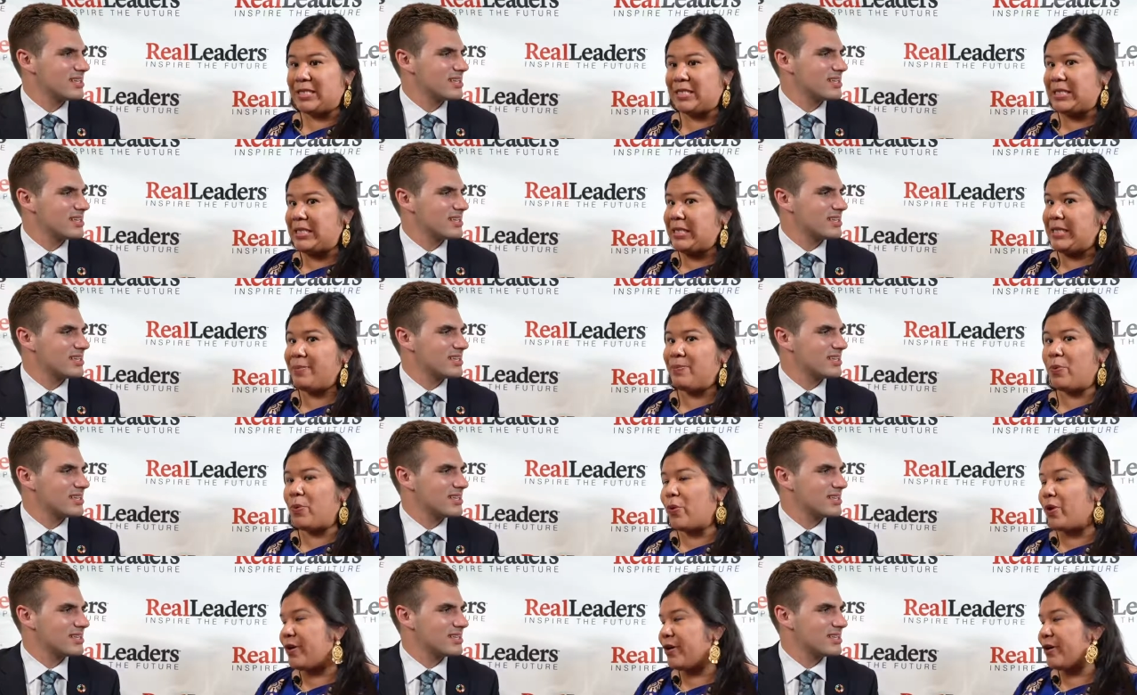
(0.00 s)
Speaker 1: city
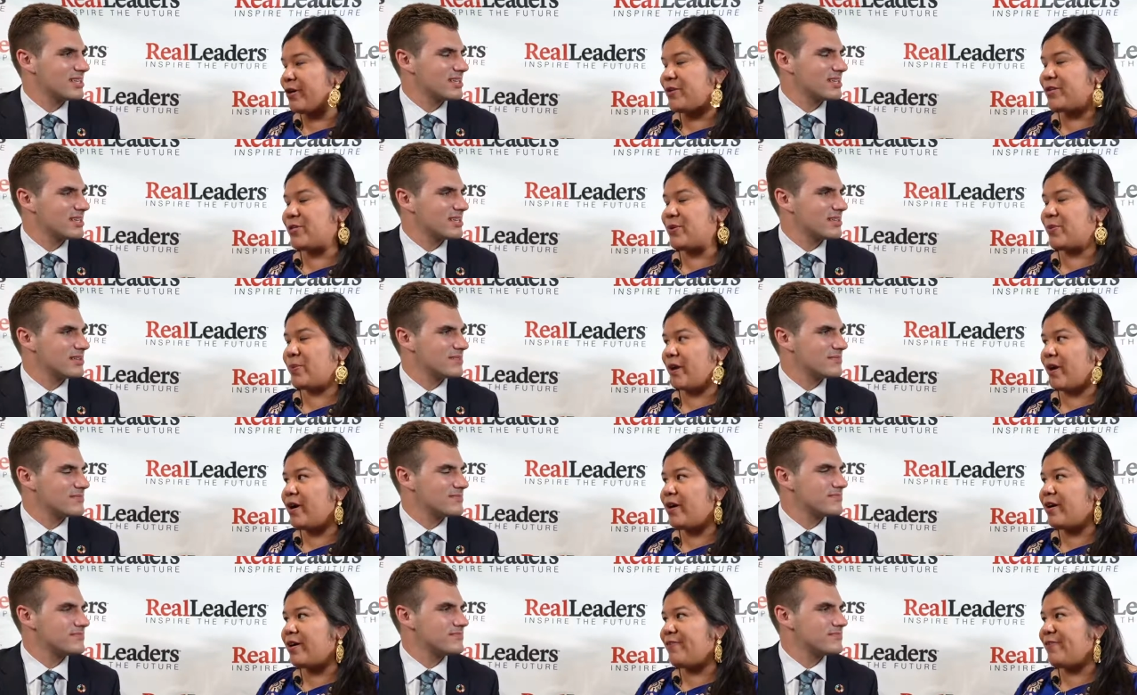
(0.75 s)
borders to
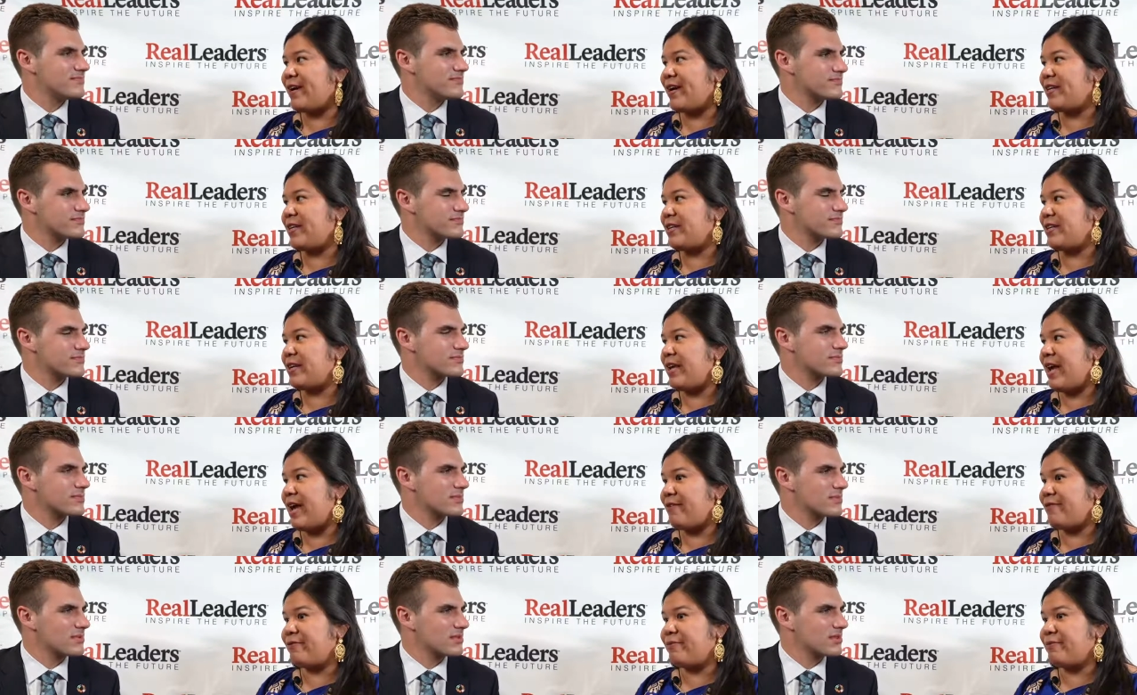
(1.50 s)
work, find,
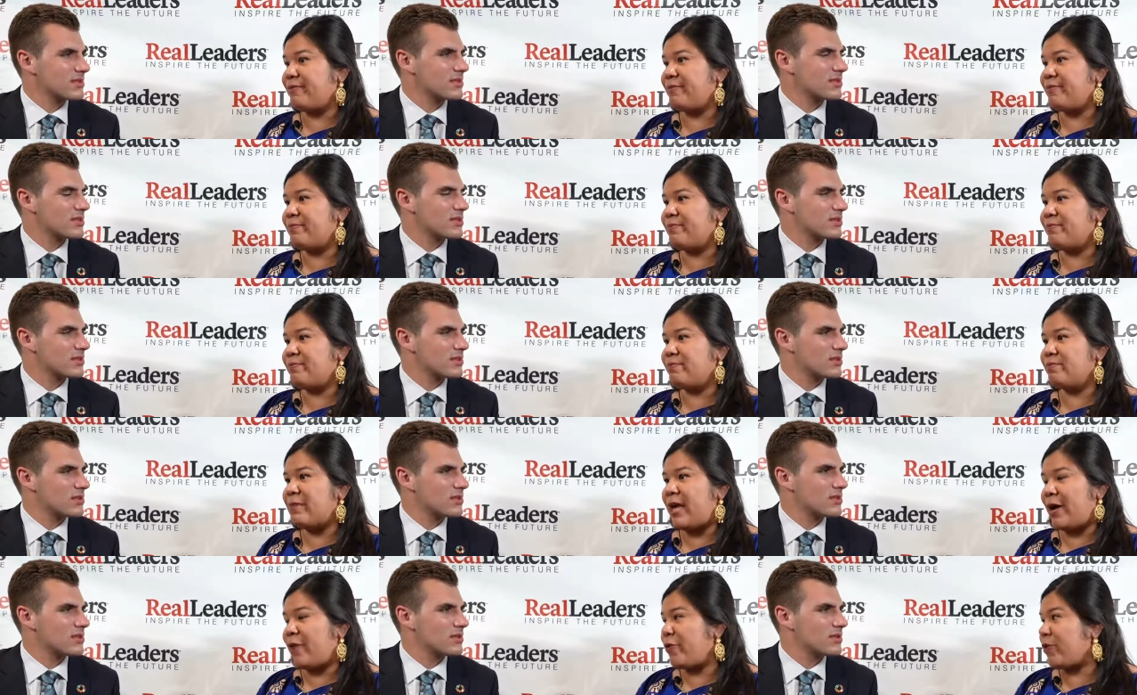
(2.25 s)
have
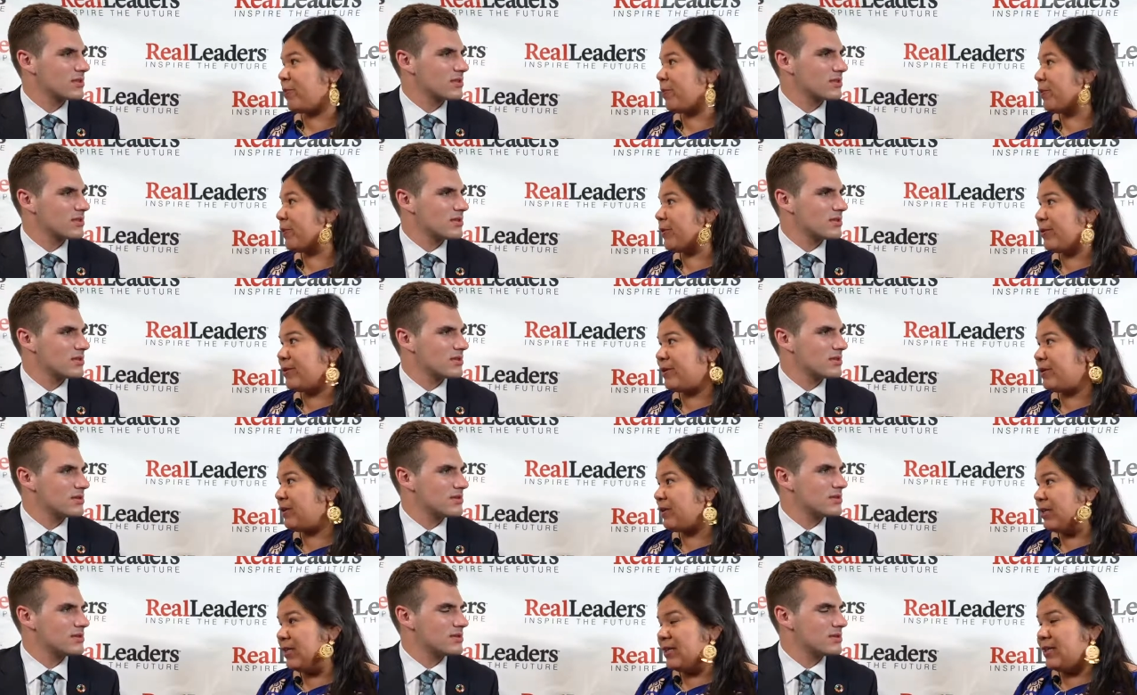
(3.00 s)

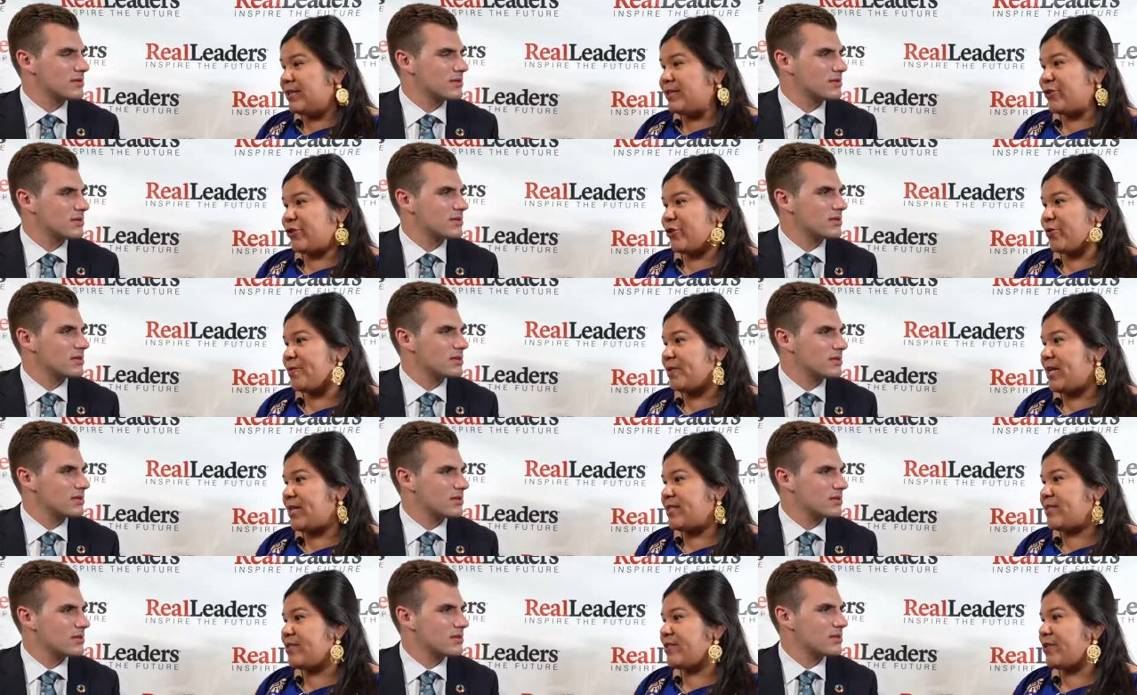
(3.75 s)
equitable
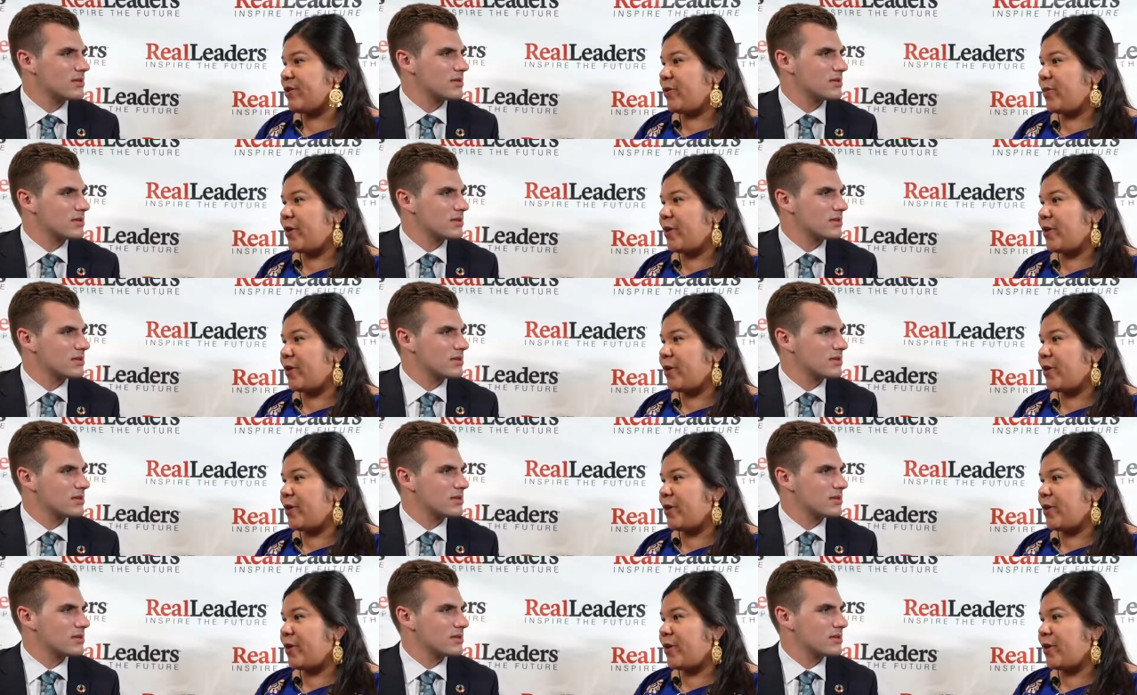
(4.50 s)
circumstances in their